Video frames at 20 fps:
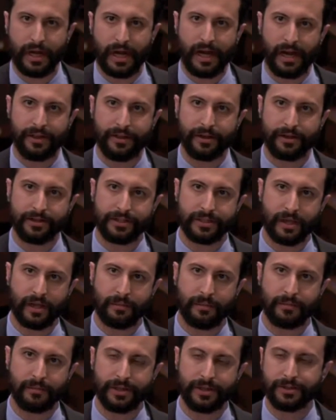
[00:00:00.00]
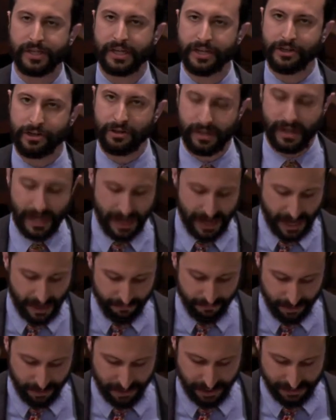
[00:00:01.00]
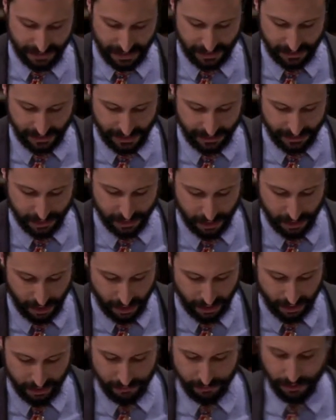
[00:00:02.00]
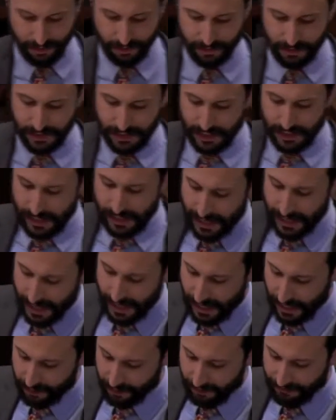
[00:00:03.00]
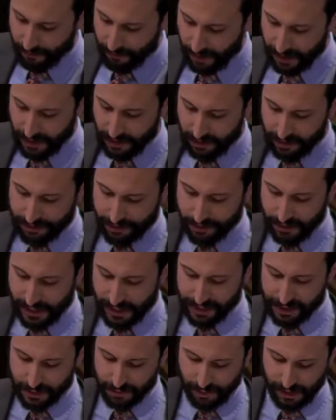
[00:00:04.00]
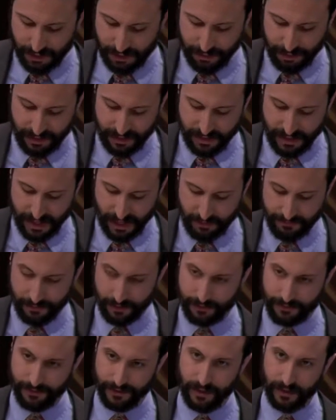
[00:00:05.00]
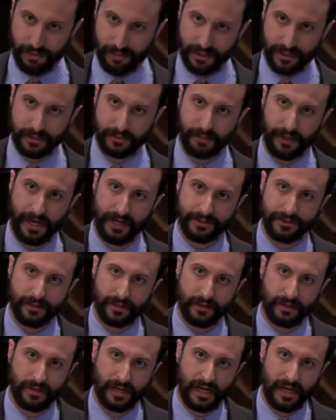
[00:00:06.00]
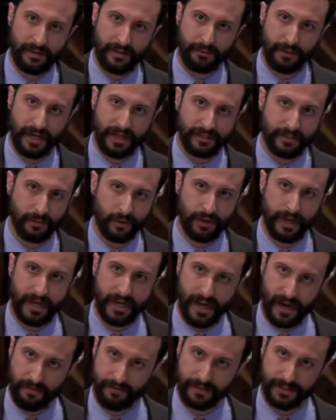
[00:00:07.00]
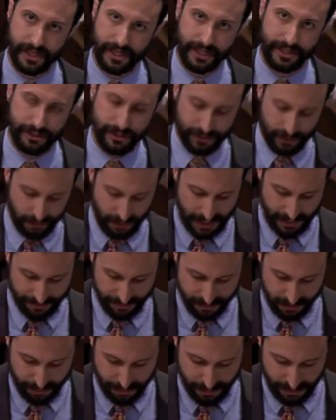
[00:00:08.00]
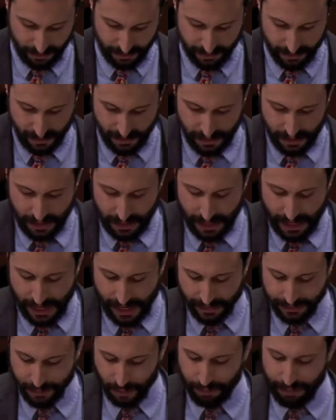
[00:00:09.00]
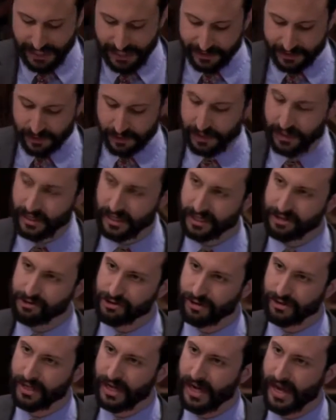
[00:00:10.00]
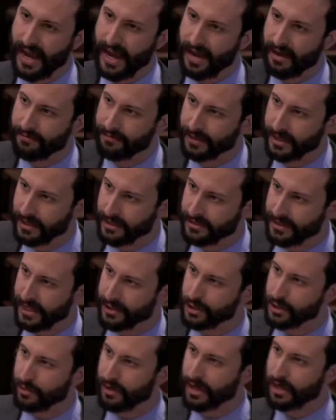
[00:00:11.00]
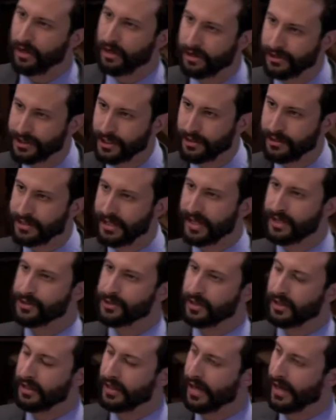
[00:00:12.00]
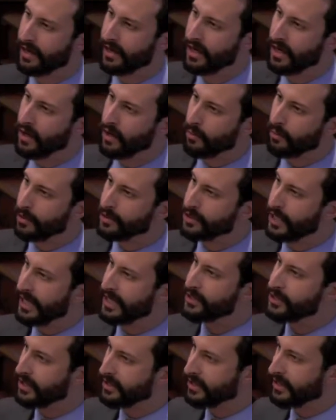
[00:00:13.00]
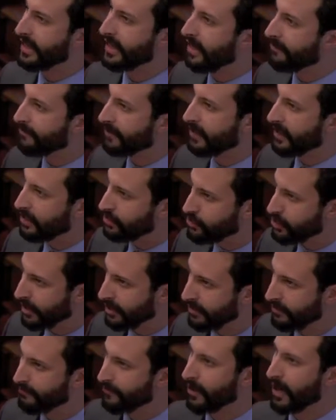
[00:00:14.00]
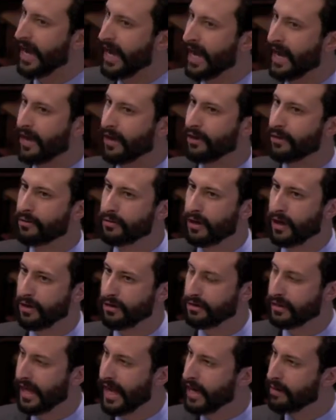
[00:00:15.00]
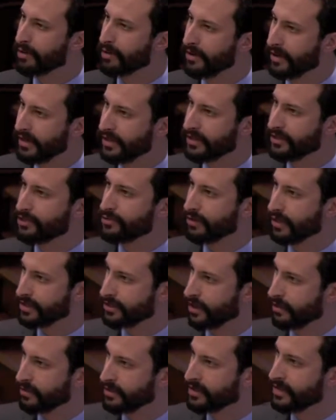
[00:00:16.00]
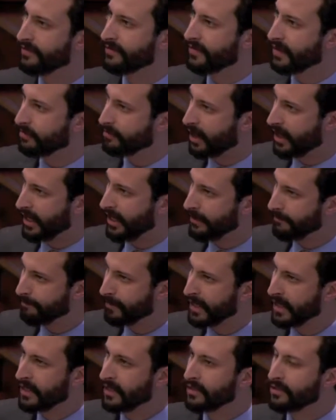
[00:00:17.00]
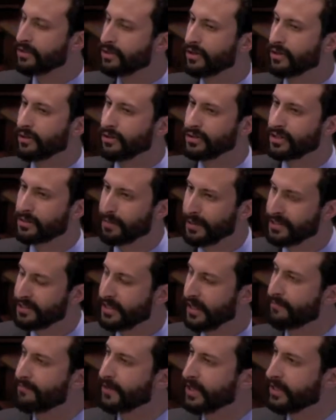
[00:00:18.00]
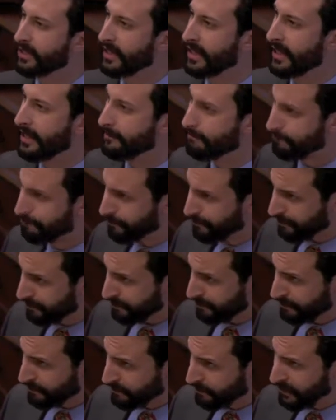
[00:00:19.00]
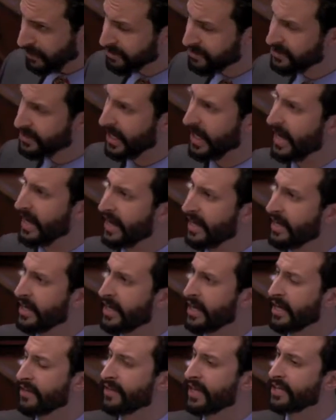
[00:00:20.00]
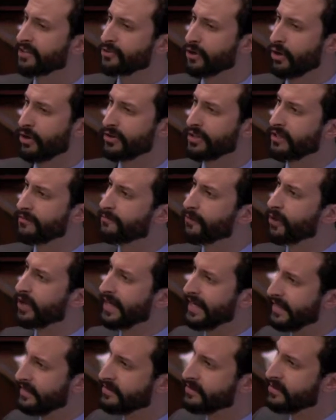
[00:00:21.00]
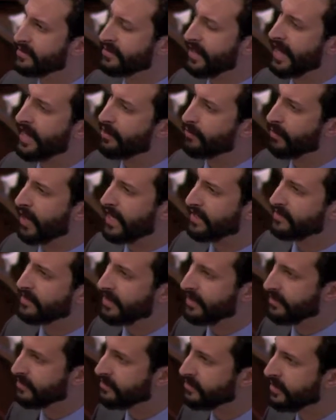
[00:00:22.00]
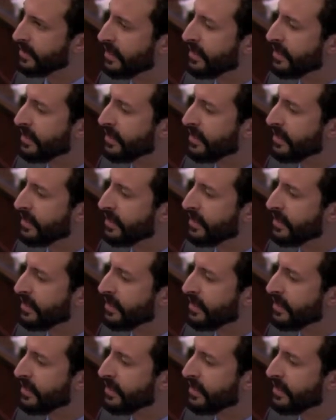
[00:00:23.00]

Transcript: Uh, there's, some, there's an issue that I have with it that I'd like to talk through. Uh, and before I go through it, I just want to be thankful for the bill sponsor. Uh, we had some great conversations around this bill. Uh, so basically, the issue that I have is I just want to call to your attention that we're changing the definition for how our library districts are receiving money to specifically say that it's only for in-state residents.